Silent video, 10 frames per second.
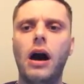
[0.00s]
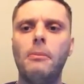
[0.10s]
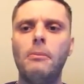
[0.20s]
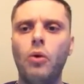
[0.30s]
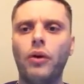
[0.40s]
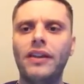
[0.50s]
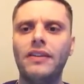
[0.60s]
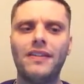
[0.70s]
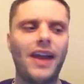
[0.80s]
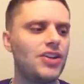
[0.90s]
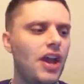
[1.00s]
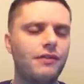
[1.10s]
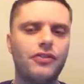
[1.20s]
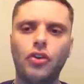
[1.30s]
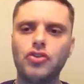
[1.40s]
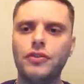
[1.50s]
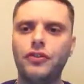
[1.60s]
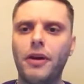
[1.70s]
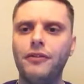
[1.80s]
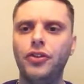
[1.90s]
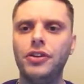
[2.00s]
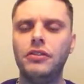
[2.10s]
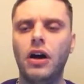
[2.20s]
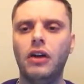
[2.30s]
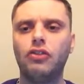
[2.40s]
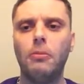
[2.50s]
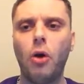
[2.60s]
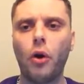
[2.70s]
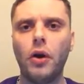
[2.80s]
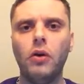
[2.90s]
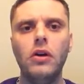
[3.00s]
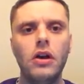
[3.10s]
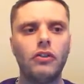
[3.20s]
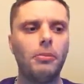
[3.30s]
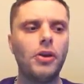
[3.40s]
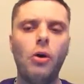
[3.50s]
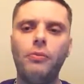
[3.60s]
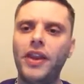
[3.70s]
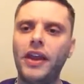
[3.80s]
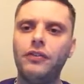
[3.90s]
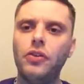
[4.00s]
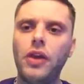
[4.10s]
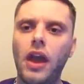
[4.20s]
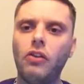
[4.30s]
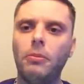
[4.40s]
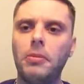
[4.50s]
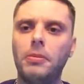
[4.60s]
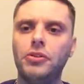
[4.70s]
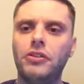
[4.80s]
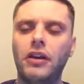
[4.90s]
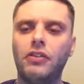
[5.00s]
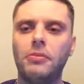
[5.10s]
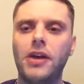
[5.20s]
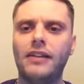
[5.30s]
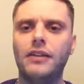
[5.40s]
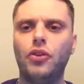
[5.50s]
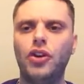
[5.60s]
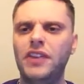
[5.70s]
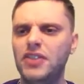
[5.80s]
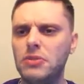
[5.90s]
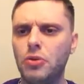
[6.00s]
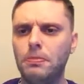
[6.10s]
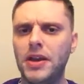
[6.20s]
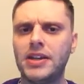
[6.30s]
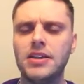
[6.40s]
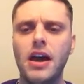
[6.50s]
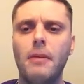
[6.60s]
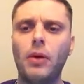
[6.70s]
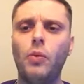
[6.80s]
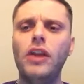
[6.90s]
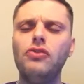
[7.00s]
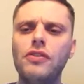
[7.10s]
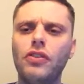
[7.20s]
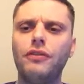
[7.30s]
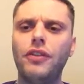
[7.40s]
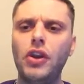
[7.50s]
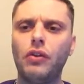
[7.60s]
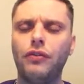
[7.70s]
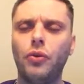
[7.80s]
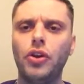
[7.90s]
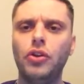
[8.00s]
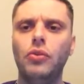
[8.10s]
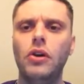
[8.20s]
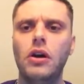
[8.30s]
more into these. I actually have surgery for my foot tomorrow, so I'll be home for the next few days. I'll be able to put together some content for you. I'll give you some more picks, but I want to do these other videos for you,